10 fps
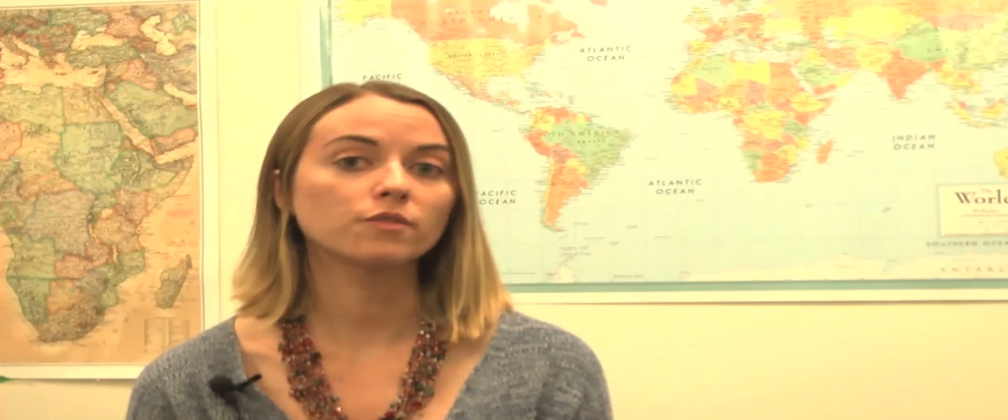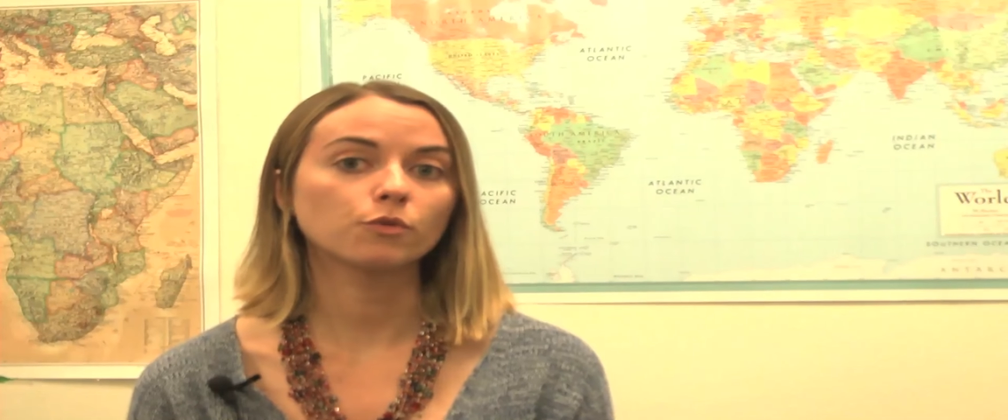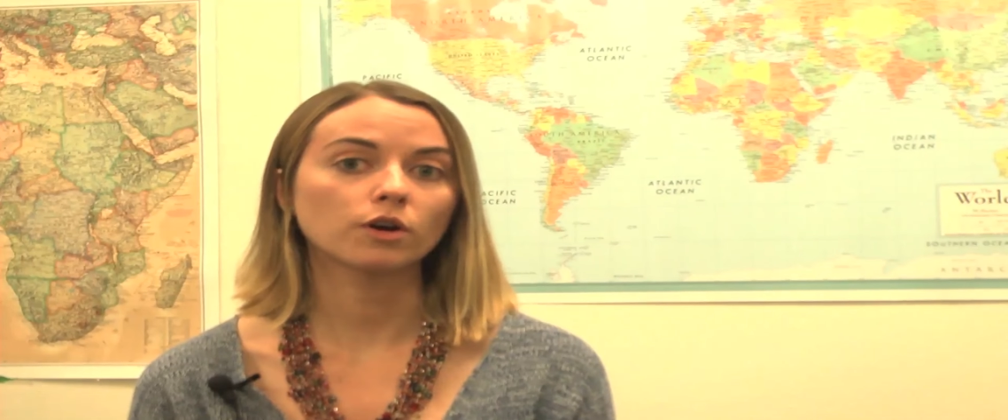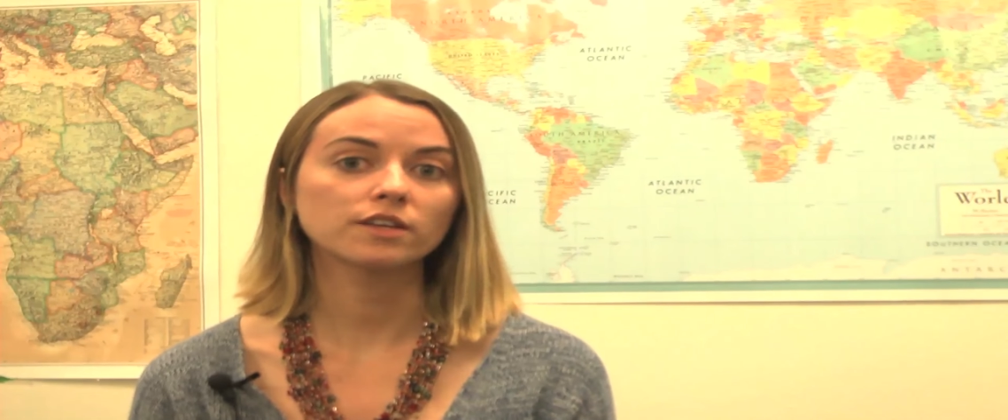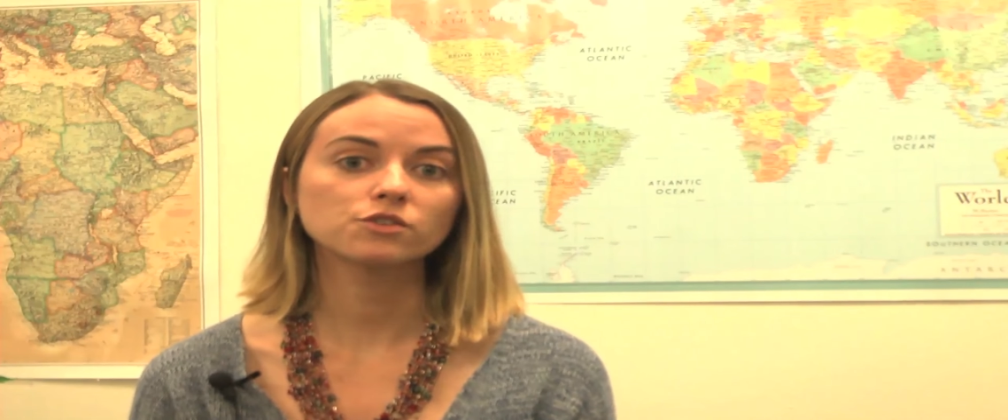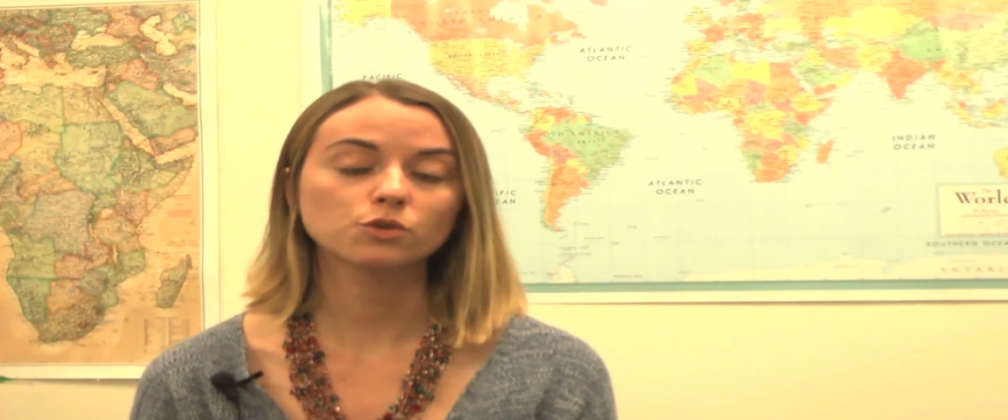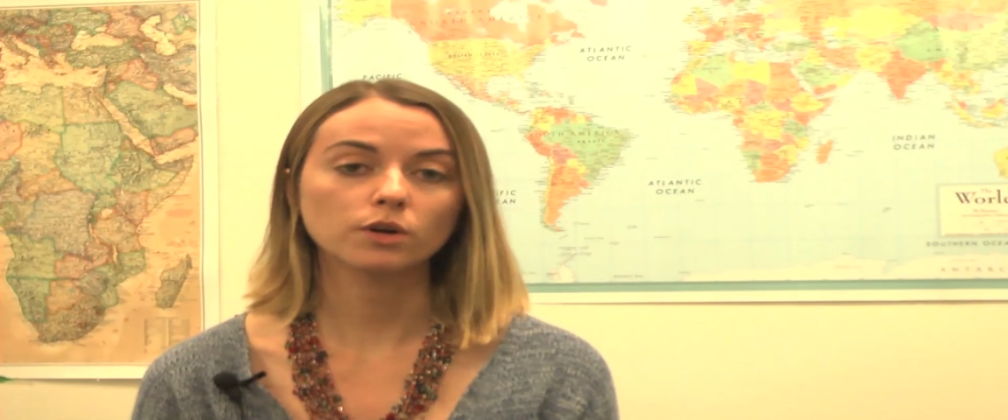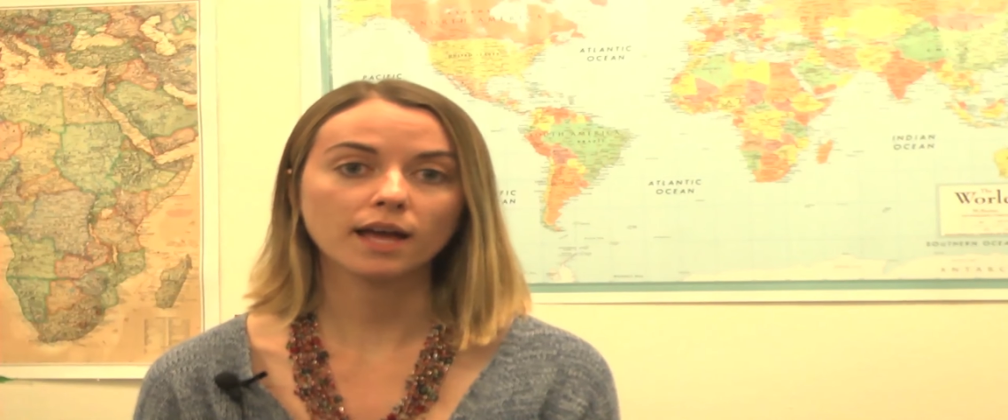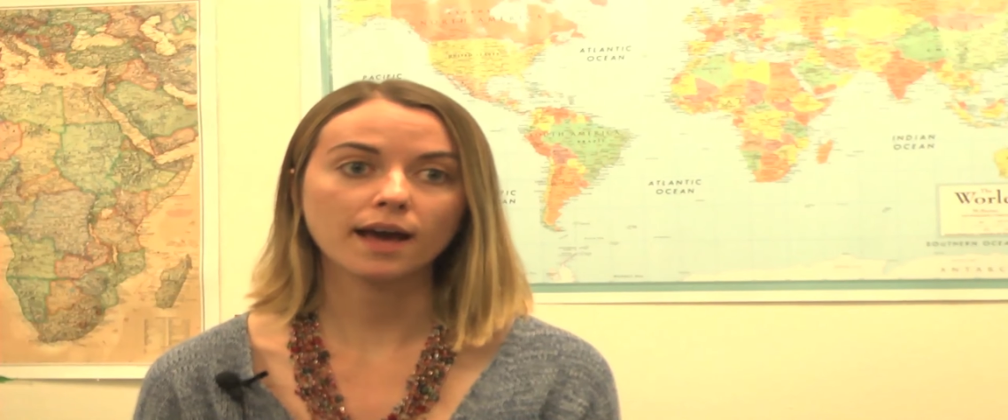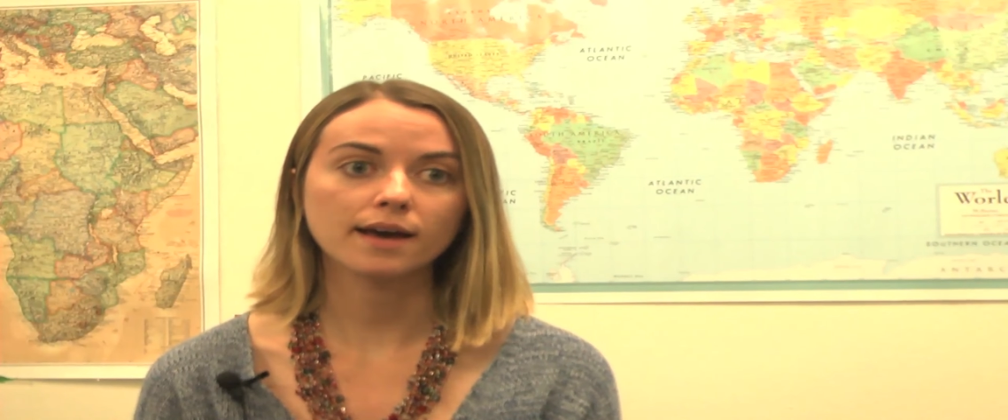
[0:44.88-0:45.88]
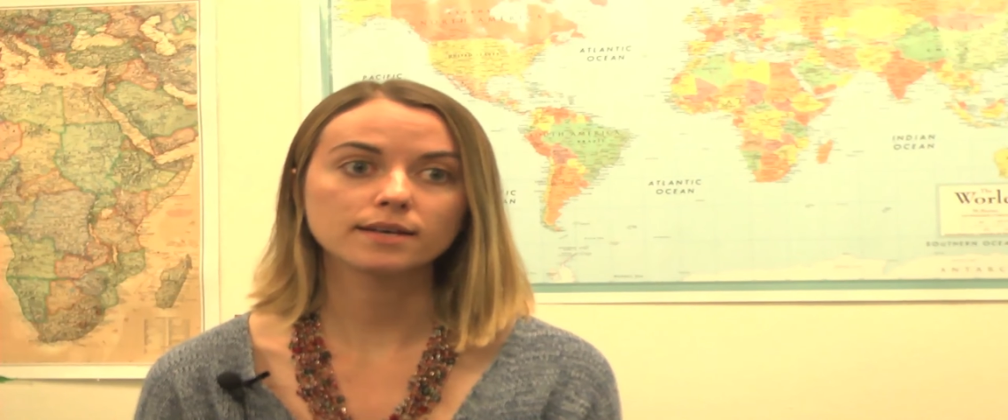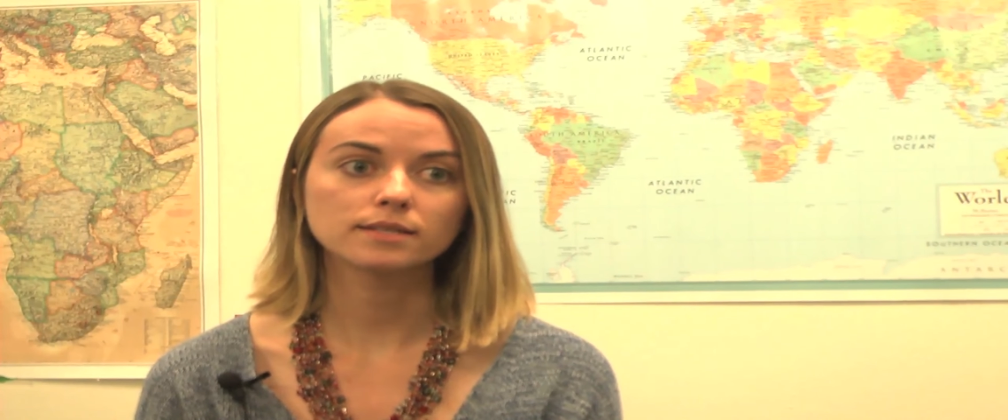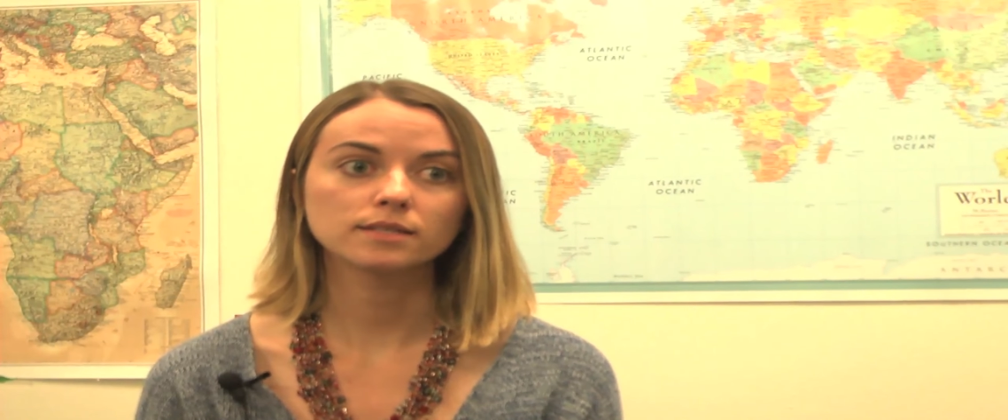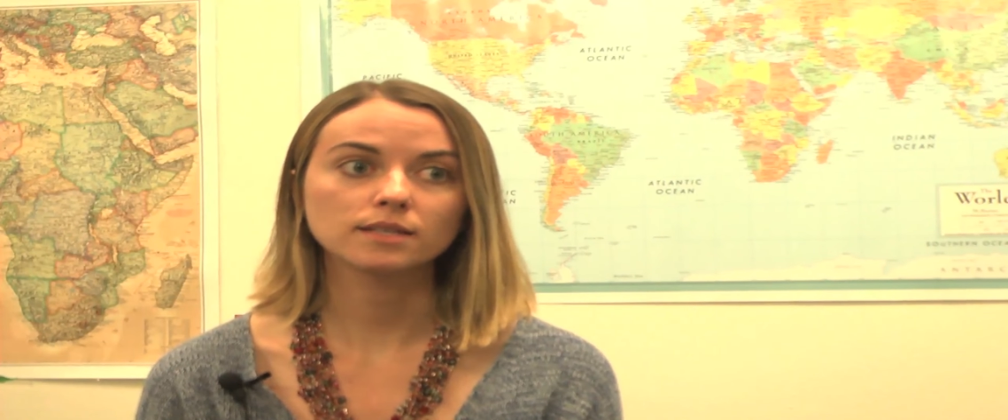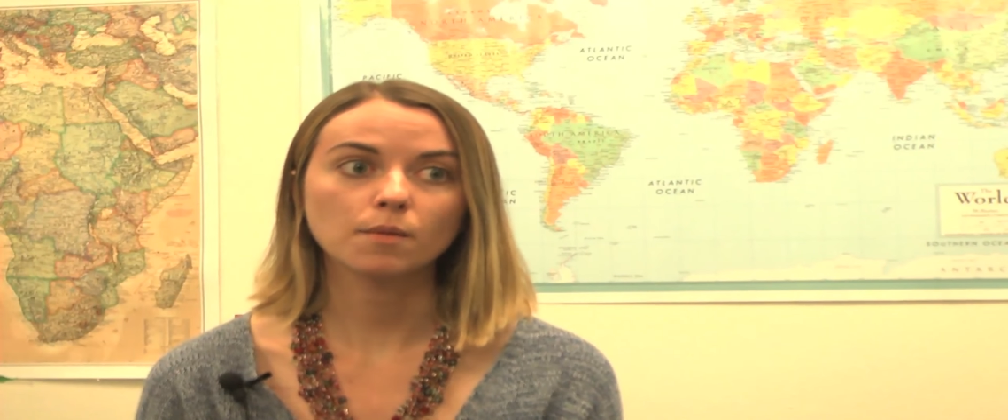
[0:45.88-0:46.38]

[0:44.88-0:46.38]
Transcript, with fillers: for as short as